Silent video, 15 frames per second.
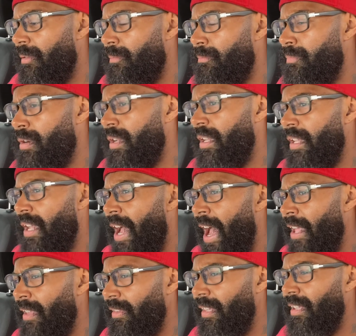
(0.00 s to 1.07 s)
But
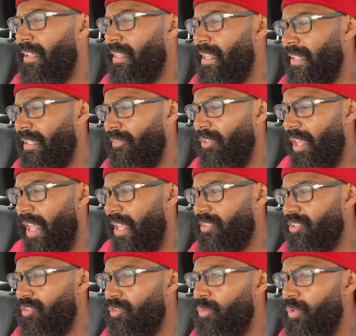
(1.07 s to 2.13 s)
I think a lot of it has
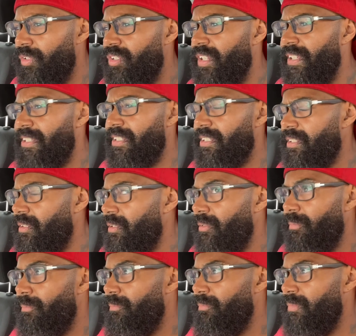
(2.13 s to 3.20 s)
to do with just
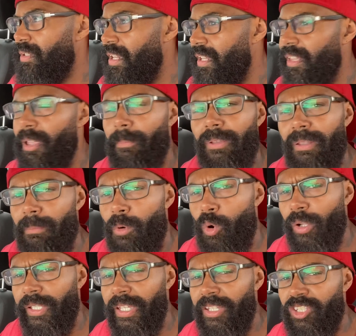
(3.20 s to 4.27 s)
getting up in the
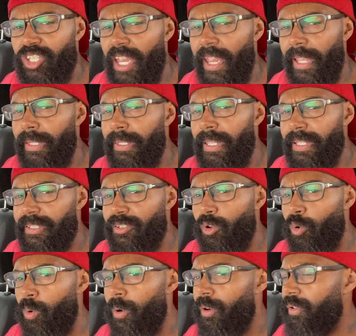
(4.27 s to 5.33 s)
morning, checking
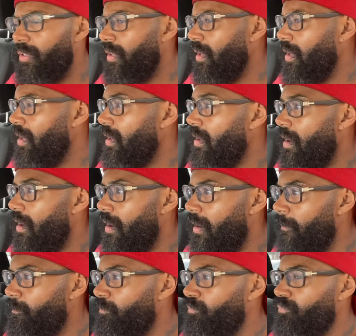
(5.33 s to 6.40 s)
Discord.
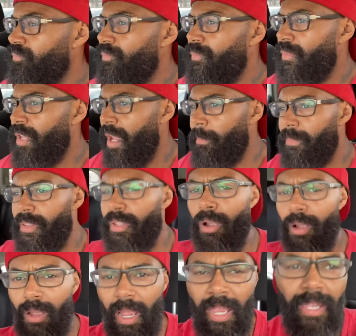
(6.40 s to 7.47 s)
I
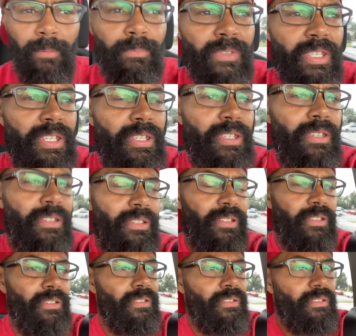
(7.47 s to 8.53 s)
am the
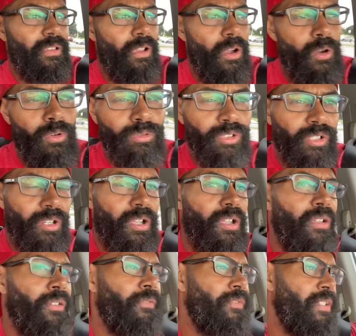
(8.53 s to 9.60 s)
owner
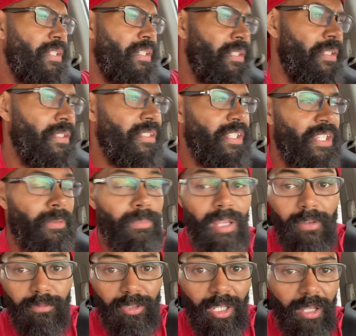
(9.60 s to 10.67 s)
of the Team
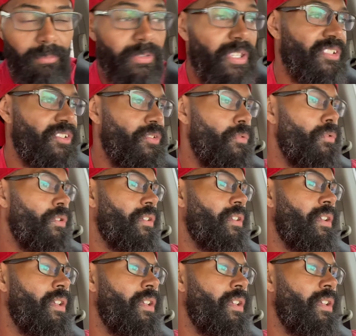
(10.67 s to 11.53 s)
Level Up Discord.